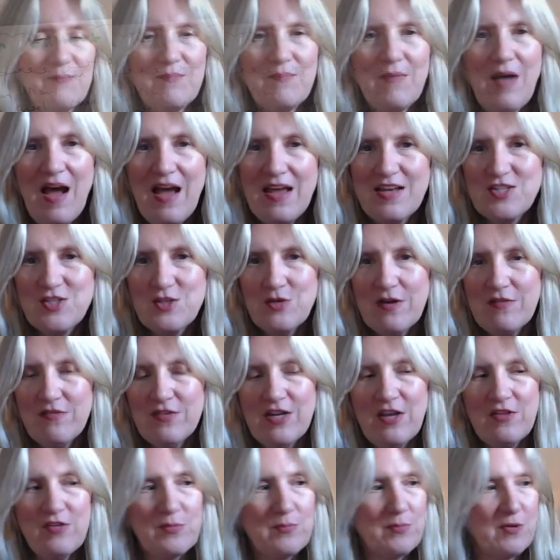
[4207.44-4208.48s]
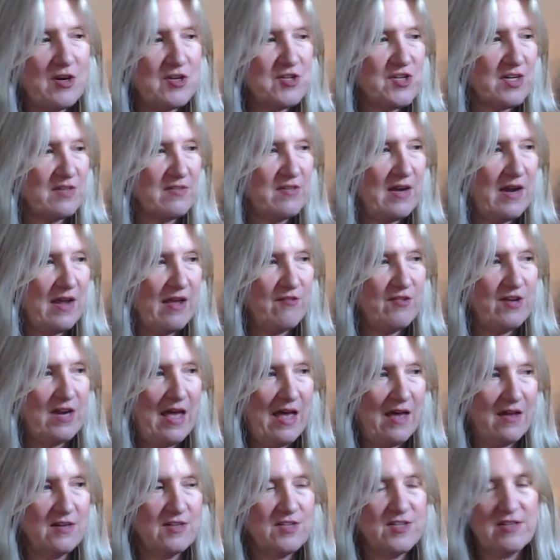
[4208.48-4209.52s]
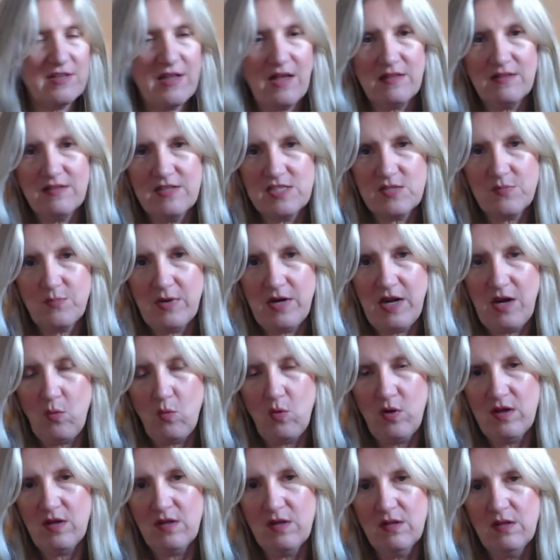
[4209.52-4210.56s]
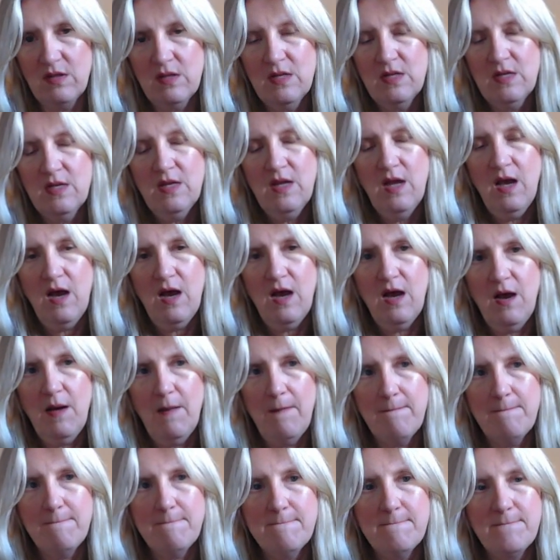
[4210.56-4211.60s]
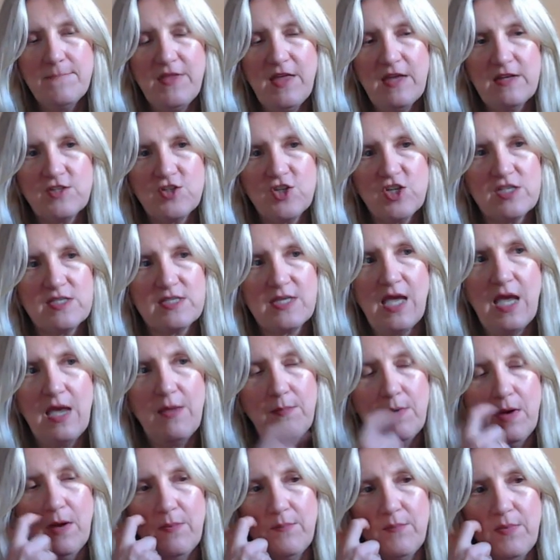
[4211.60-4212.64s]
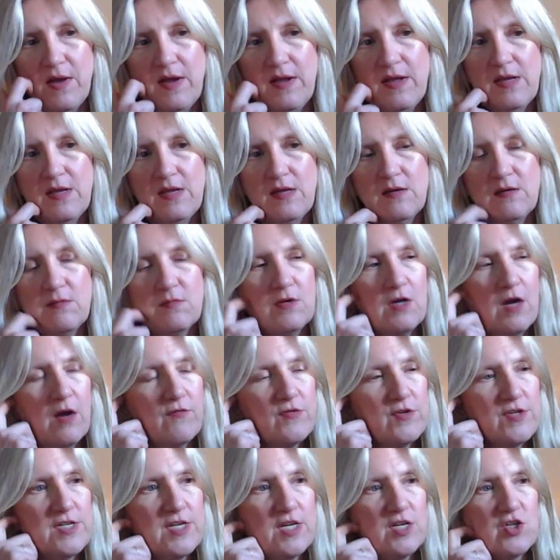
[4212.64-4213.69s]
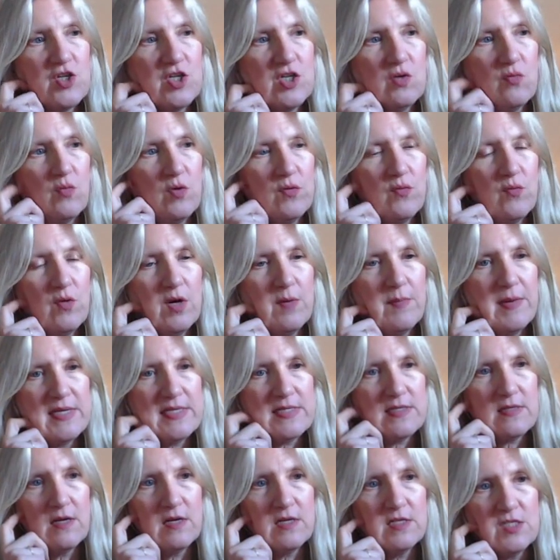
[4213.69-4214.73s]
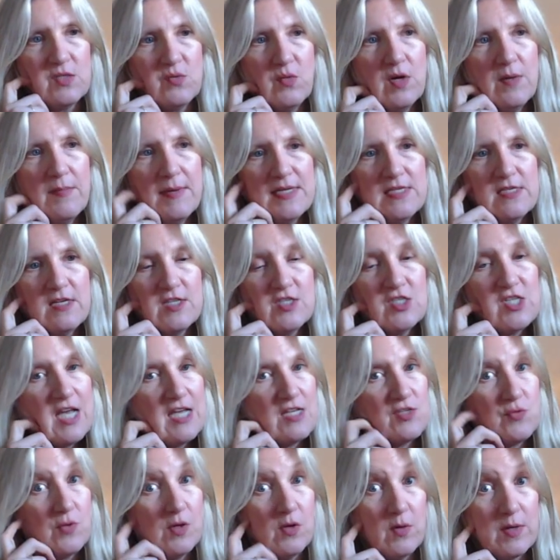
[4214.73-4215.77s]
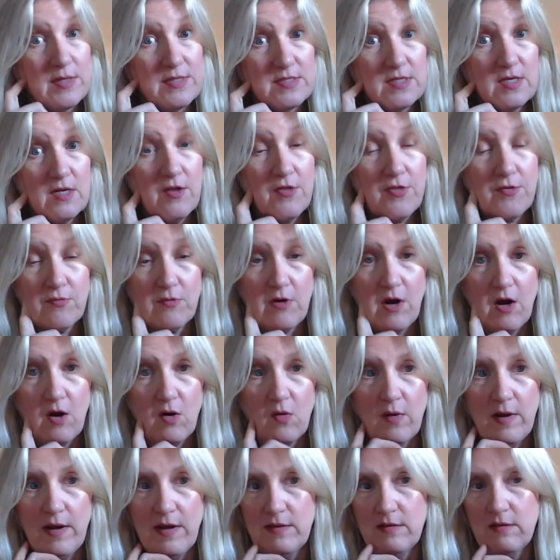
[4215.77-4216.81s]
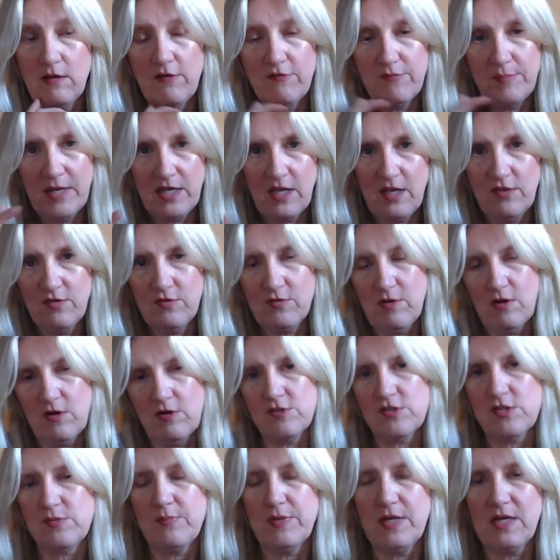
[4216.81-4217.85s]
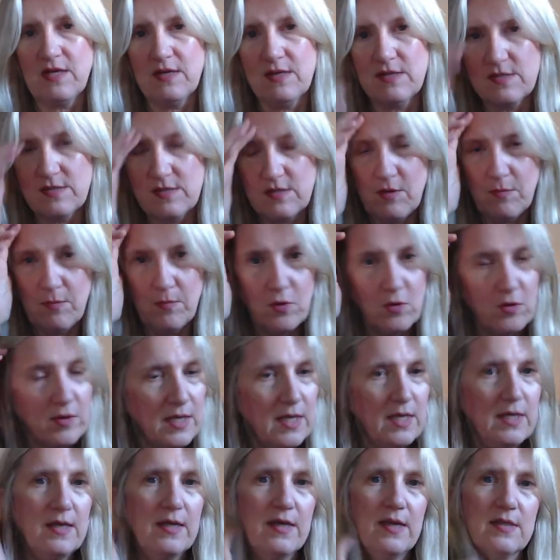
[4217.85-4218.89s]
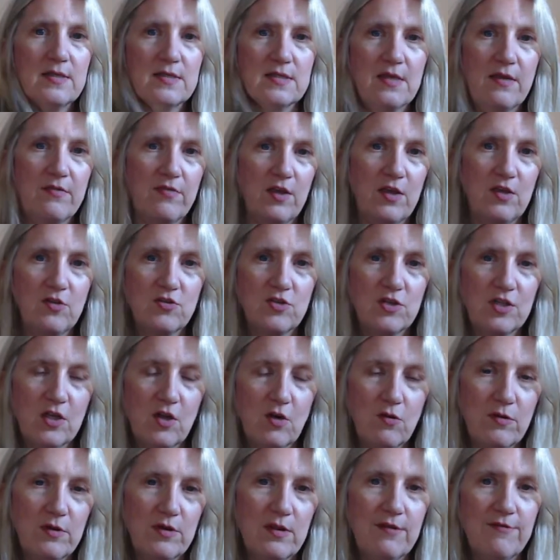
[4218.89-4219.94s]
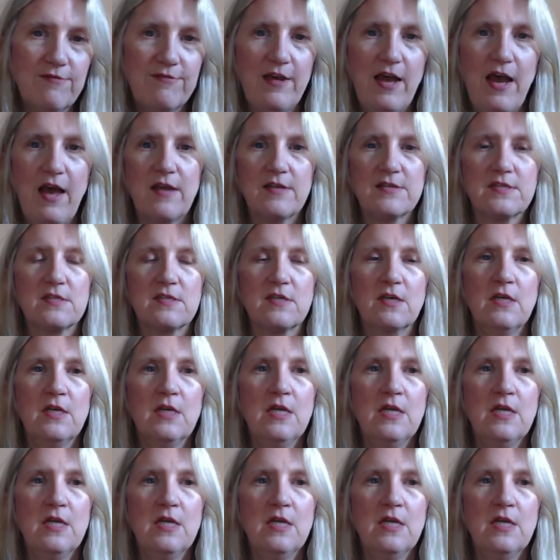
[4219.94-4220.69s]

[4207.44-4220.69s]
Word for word: like I do have another project that I haven't added to that list, but I will. Um, that just came up in conversation with one of my sons. One of my sons has requested a throw. I love making throws because they're bulky knits and they usually go really fast.